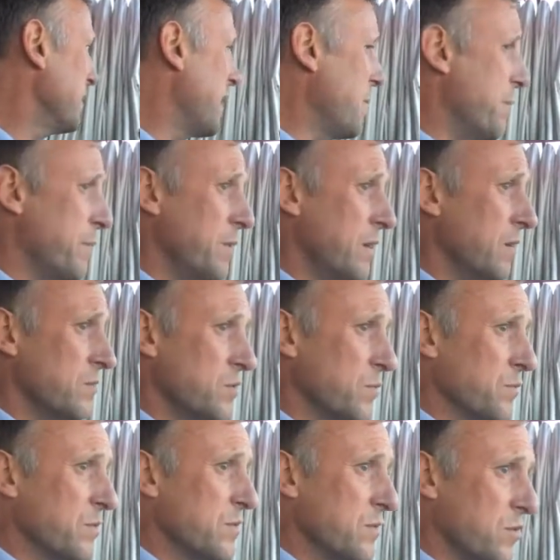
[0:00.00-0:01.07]
to get, you know,
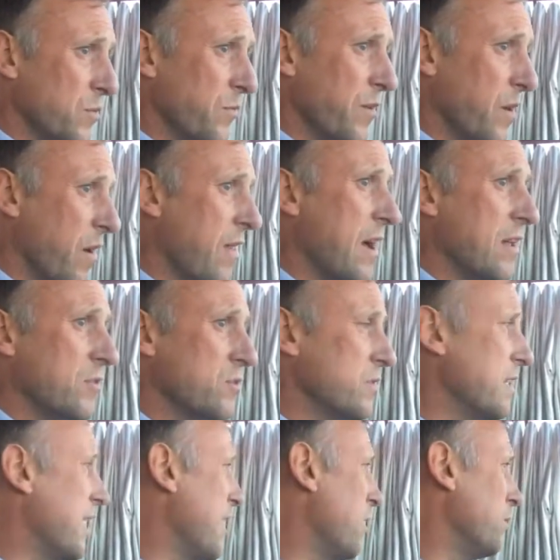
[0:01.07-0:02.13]
something like that.
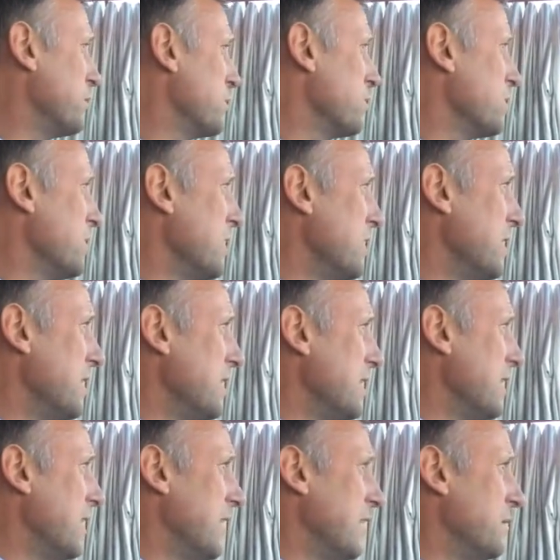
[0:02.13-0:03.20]
Just it helps us,
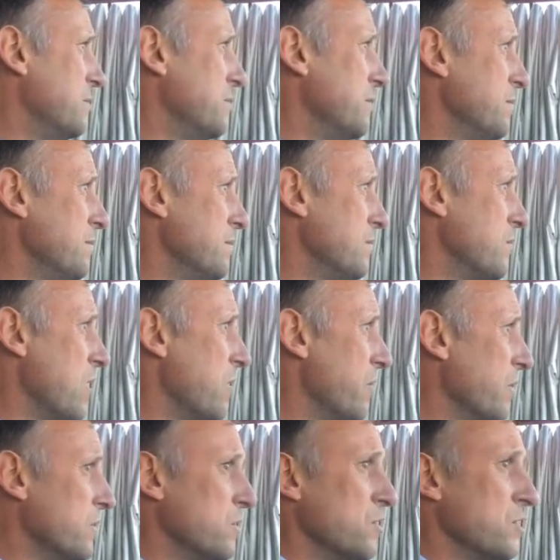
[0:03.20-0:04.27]

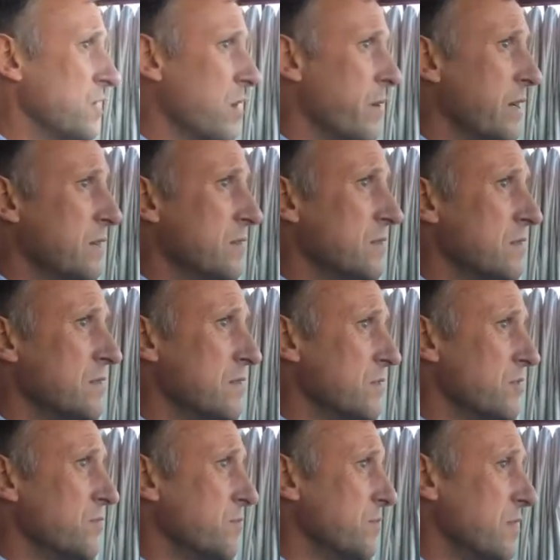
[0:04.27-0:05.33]
rather than just going.
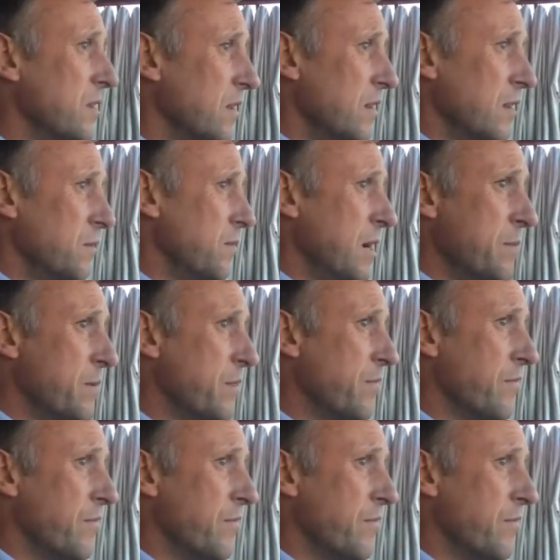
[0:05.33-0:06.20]
Just maybe the